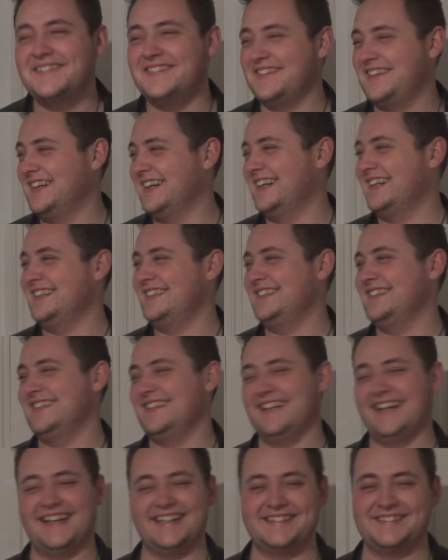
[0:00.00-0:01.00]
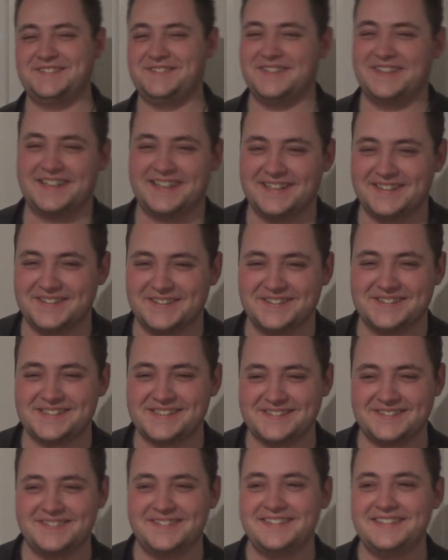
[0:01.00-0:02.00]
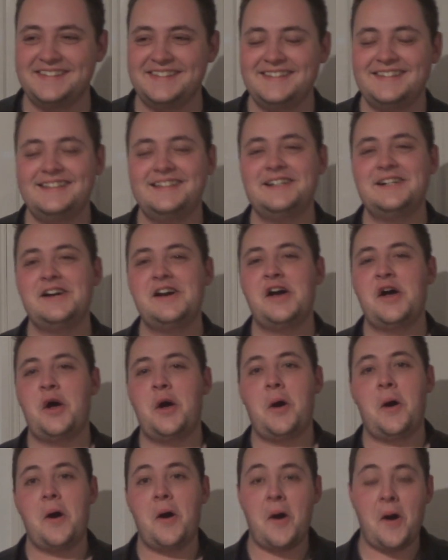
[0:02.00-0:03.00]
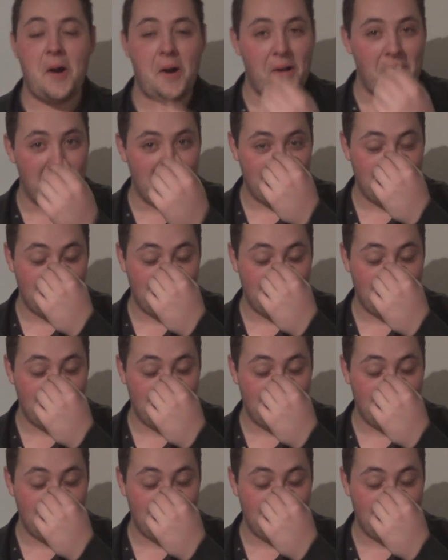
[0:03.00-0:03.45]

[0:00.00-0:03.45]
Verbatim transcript: oh god, dude, that's fucking awesome. Um, oh.